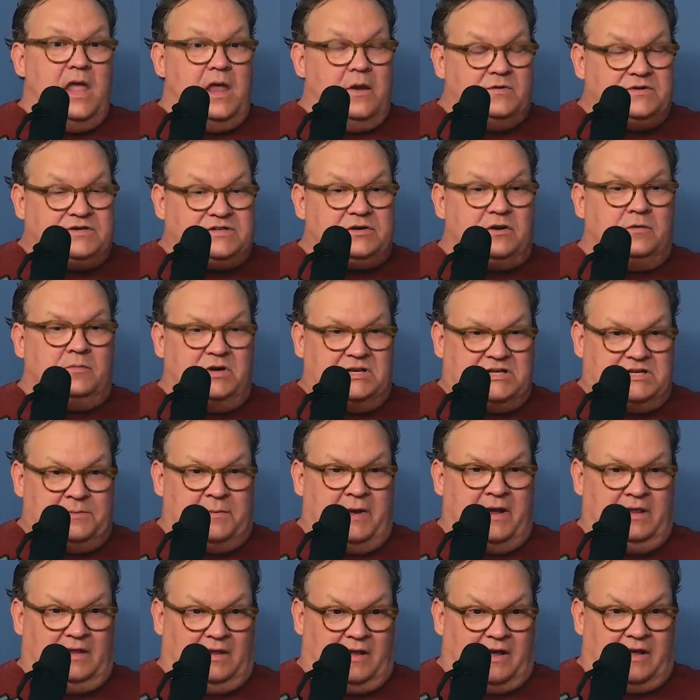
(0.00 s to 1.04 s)
It was so much of
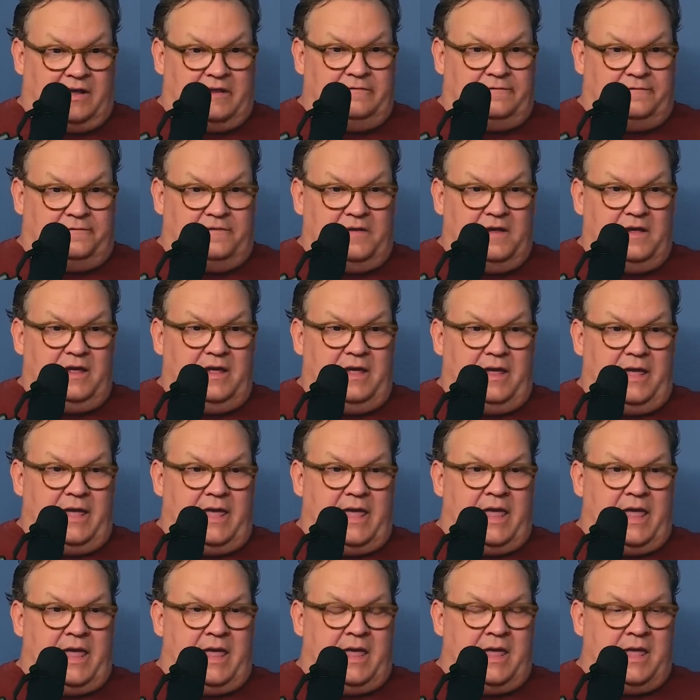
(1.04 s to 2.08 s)
my life,
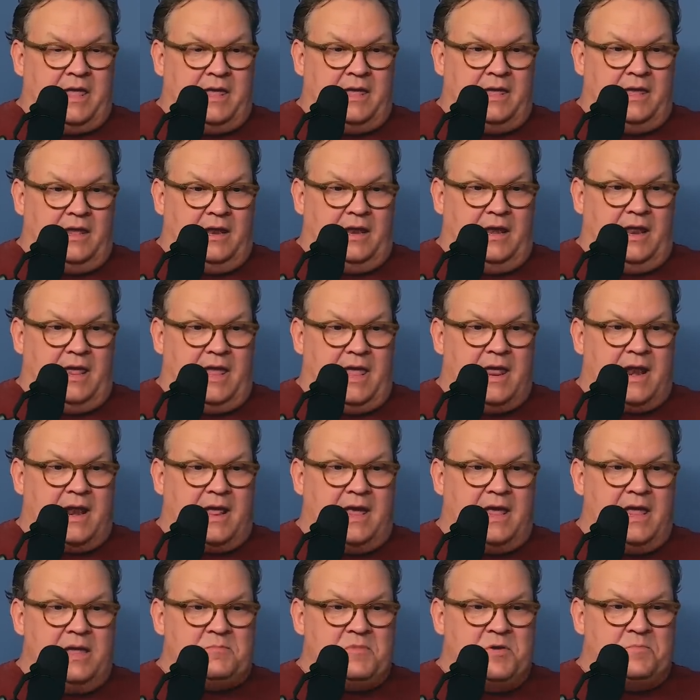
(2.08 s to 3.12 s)
and
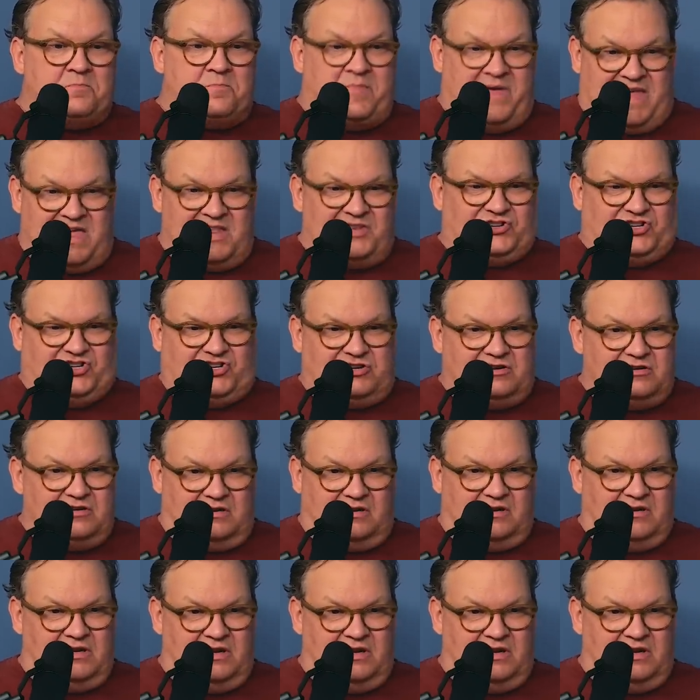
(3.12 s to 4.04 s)
I'm a bitch.